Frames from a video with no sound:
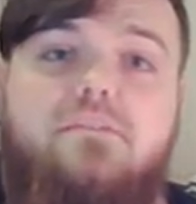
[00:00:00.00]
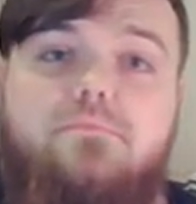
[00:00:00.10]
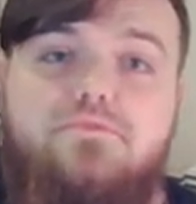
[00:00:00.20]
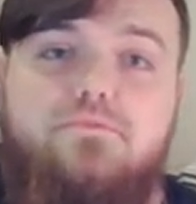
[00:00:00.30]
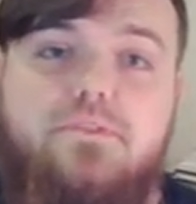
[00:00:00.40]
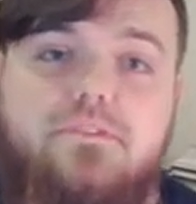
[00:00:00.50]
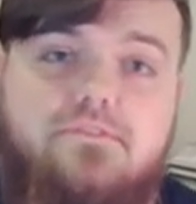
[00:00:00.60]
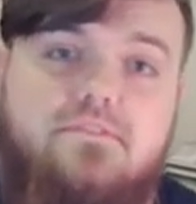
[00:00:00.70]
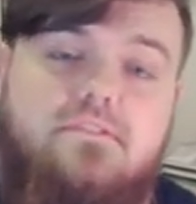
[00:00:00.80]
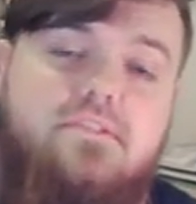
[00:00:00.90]
puzzle
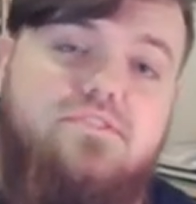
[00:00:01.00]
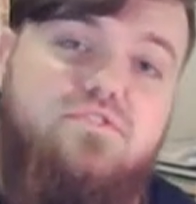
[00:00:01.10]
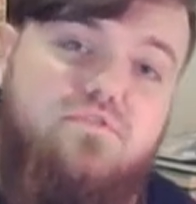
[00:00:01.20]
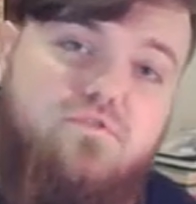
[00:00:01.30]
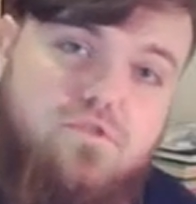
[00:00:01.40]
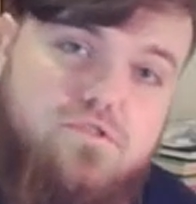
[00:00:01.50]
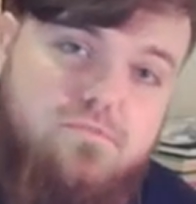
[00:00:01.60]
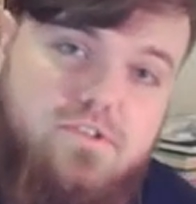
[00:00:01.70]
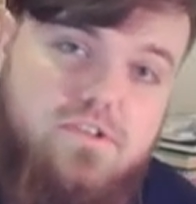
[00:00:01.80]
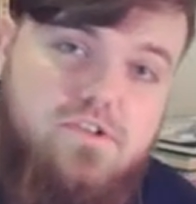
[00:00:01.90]
piece is the first
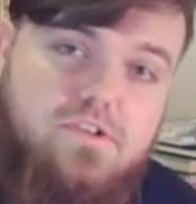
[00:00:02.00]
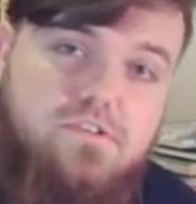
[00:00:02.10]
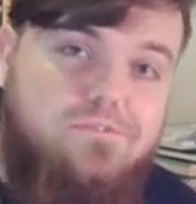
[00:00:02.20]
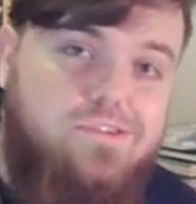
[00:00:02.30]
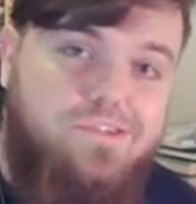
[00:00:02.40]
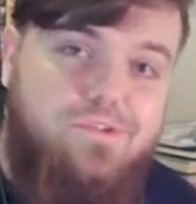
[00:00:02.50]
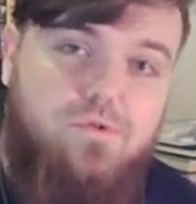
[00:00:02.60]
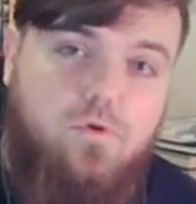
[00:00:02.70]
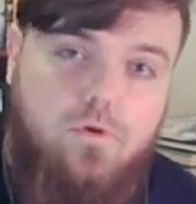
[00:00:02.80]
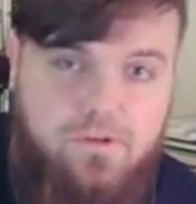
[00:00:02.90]
position of the
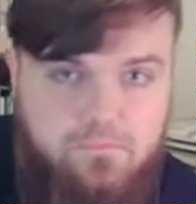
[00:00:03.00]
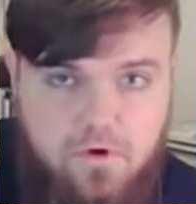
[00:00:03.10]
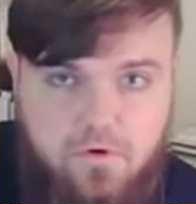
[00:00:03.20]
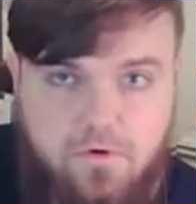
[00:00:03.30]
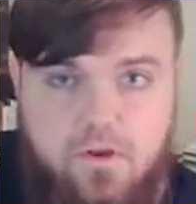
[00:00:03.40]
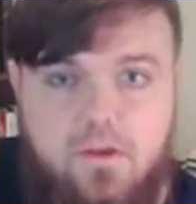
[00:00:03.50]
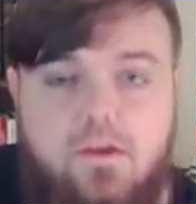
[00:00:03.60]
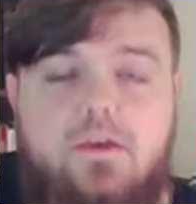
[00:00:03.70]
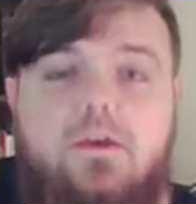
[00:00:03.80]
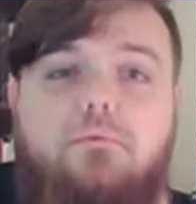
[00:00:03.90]
Dorian mode,
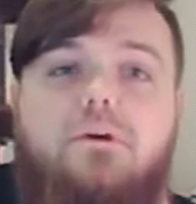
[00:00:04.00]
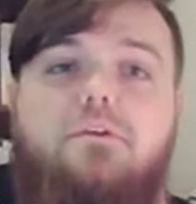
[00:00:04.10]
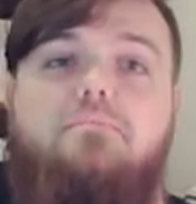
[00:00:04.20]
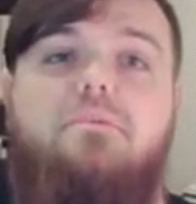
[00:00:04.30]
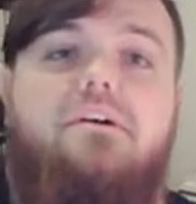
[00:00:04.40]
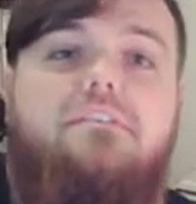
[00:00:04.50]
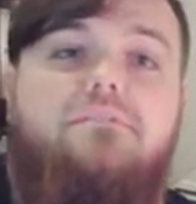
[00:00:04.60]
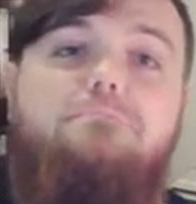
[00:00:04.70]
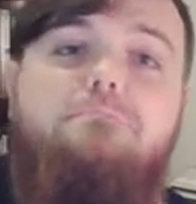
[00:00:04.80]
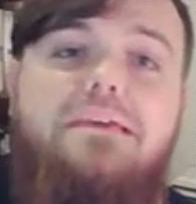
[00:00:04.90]
and we're going to play the
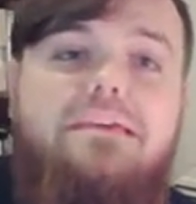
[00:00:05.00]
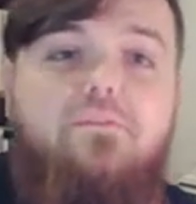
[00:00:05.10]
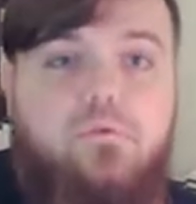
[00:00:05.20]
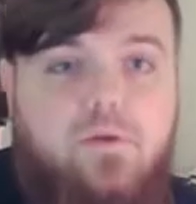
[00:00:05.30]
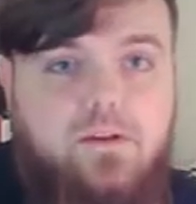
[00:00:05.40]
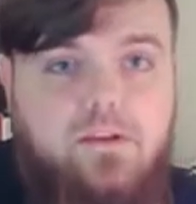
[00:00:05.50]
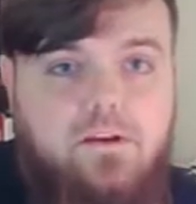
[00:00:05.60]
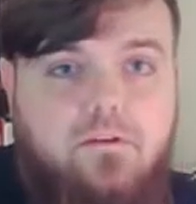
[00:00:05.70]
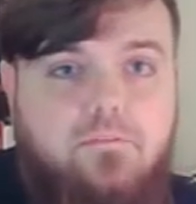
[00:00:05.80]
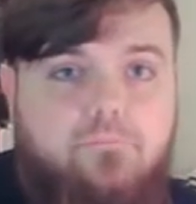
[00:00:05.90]
B Dorian
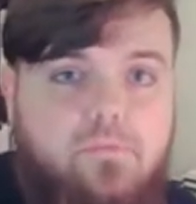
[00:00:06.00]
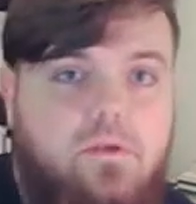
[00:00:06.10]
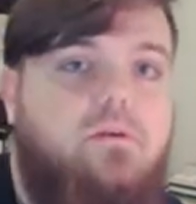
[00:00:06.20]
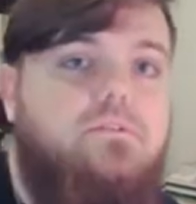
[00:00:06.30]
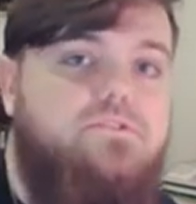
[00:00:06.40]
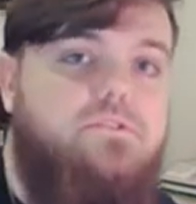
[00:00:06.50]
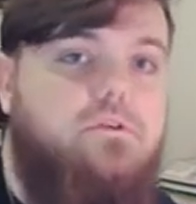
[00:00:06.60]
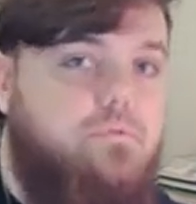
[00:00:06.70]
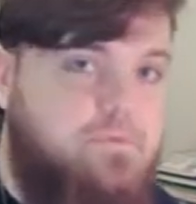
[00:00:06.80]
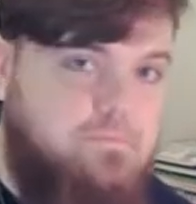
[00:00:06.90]
here.
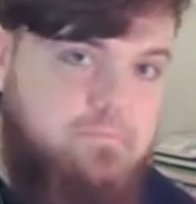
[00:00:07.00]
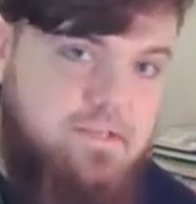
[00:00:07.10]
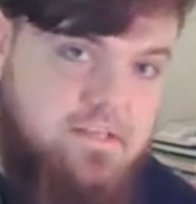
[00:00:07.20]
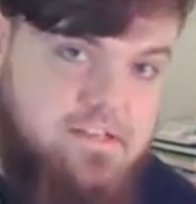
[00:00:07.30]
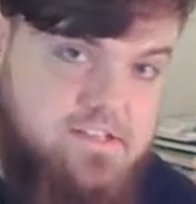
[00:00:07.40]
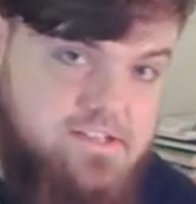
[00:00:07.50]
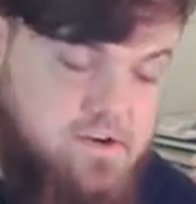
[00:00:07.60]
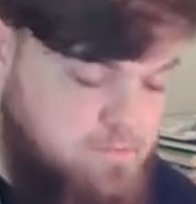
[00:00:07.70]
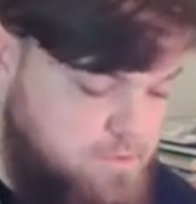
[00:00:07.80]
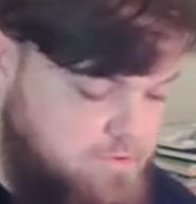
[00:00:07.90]
So with B as
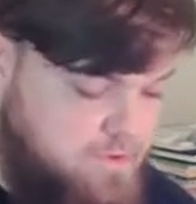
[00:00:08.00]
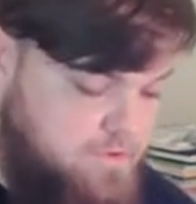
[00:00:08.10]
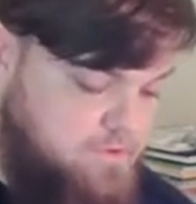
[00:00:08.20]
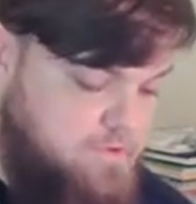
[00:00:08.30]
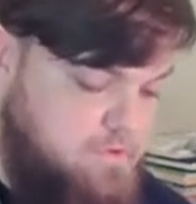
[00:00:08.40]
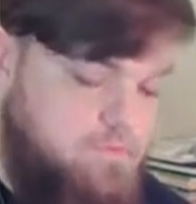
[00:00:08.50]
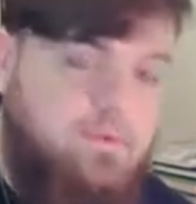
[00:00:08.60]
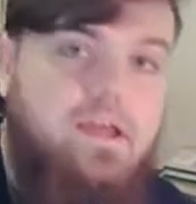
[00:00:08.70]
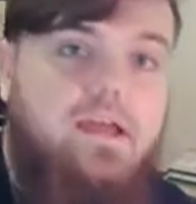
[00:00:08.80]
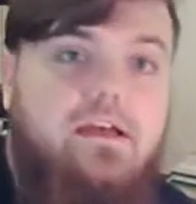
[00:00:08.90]
our root note,
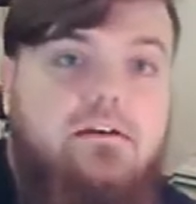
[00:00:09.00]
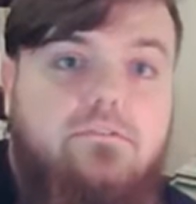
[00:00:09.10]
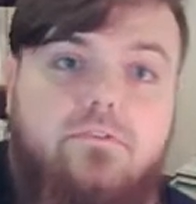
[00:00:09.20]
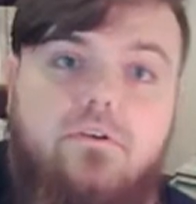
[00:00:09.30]
we have